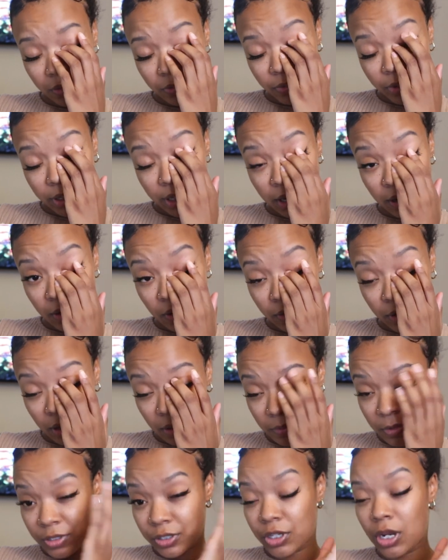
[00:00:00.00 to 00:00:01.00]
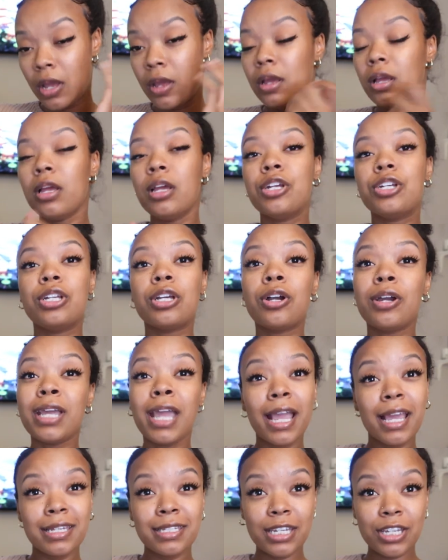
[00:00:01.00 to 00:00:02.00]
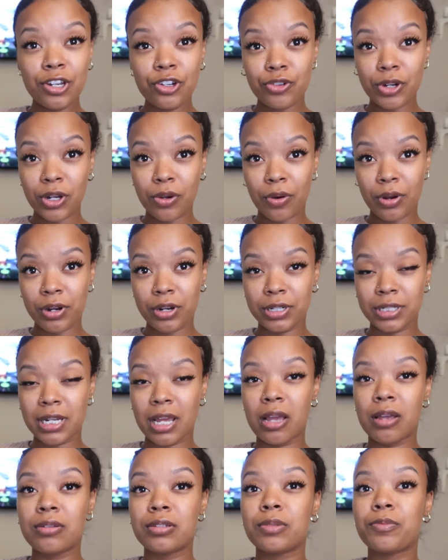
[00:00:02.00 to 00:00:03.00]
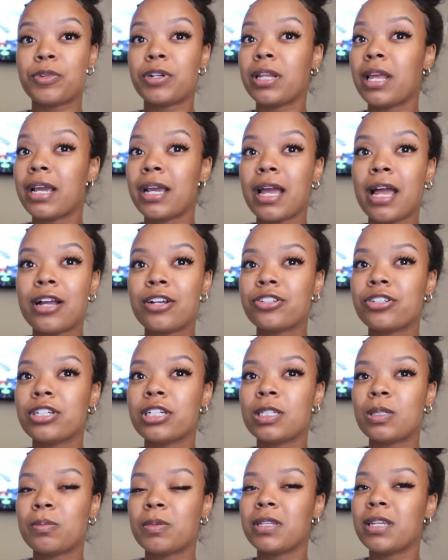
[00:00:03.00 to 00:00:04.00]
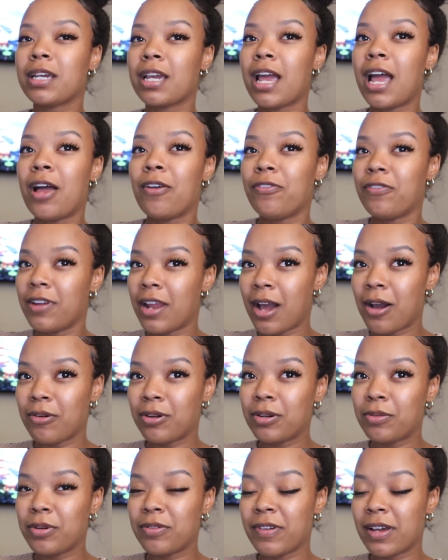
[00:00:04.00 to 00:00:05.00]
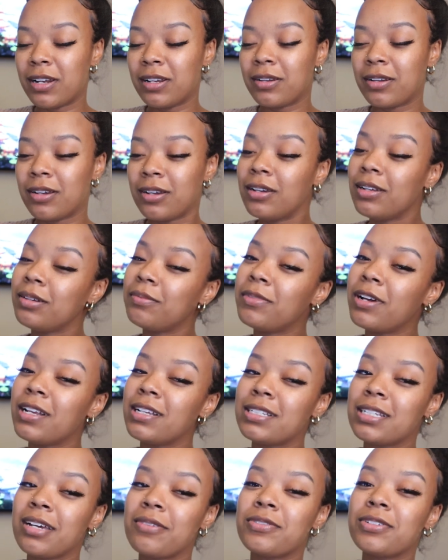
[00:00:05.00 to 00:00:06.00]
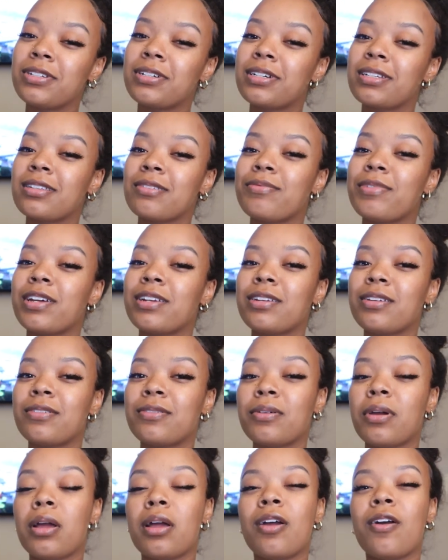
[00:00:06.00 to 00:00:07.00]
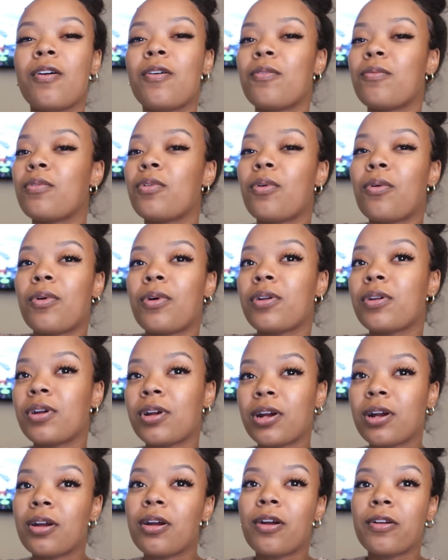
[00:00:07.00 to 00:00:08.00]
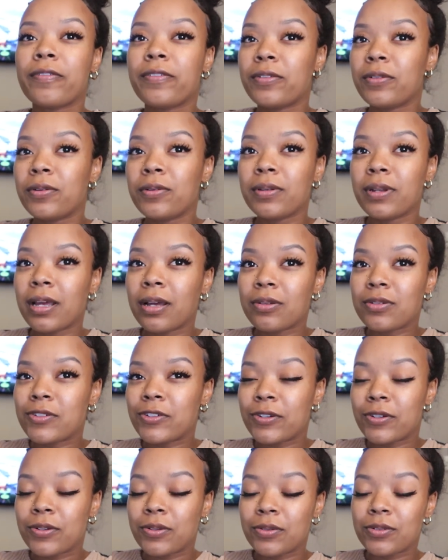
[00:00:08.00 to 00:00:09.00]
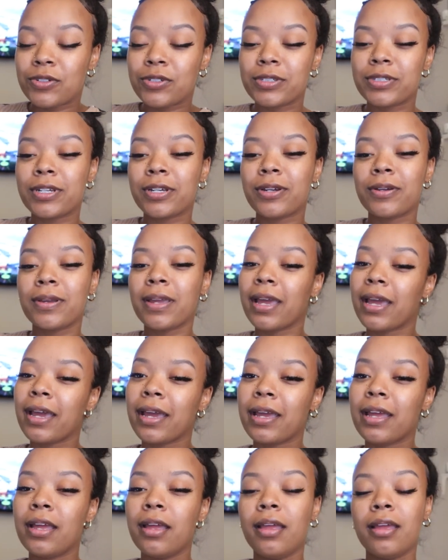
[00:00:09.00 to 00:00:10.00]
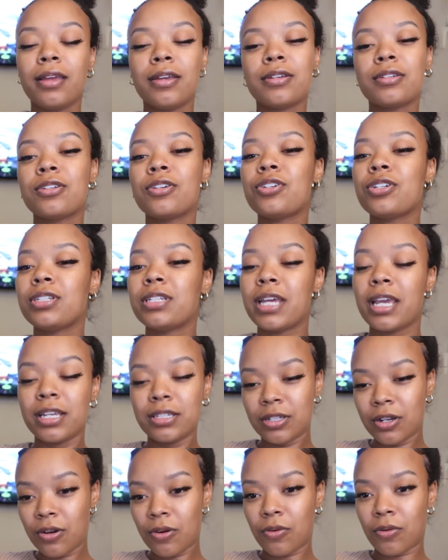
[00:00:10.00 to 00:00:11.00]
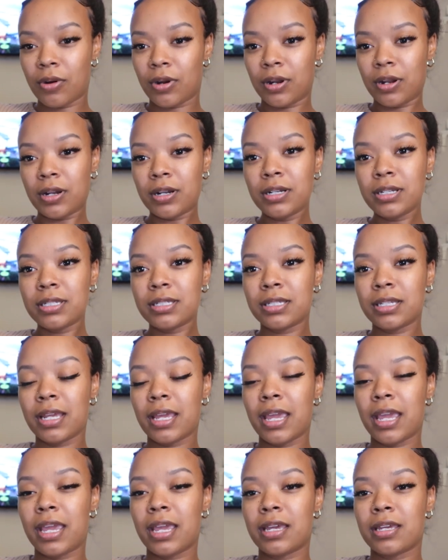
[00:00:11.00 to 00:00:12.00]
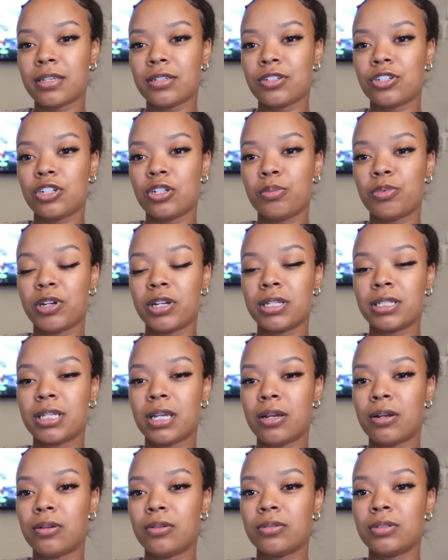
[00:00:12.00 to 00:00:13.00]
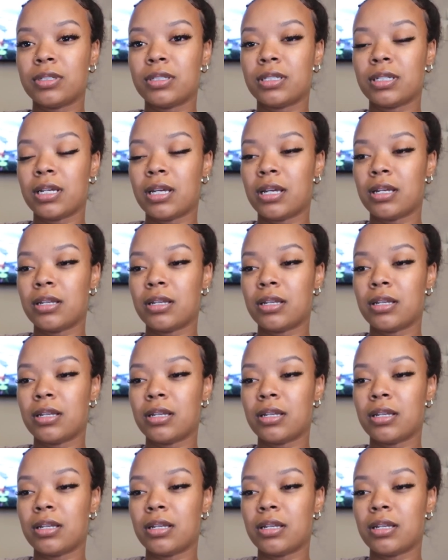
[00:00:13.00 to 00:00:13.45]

We're like, okay, bitch. Like, okay, I can take your drink orders now. We're like, actually, it's been like half an hour. We've had a good amount of time to look at the menu. We'll order our food now too. She's like, okay. So she takes our orders and she brings out...